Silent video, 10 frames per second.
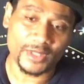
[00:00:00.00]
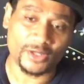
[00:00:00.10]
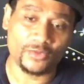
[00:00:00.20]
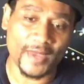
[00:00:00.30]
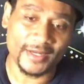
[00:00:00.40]

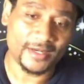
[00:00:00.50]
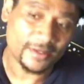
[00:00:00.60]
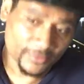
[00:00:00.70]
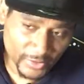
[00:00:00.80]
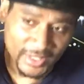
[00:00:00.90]
then you may need
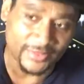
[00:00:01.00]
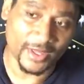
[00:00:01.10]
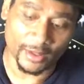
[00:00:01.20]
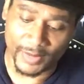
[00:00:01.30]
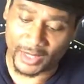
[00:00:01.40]
to really
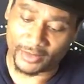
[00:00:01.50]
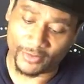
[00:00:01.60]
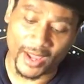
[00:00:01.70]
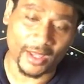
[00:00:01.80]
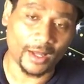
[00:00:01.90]
think about it,
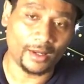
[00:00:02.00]
right?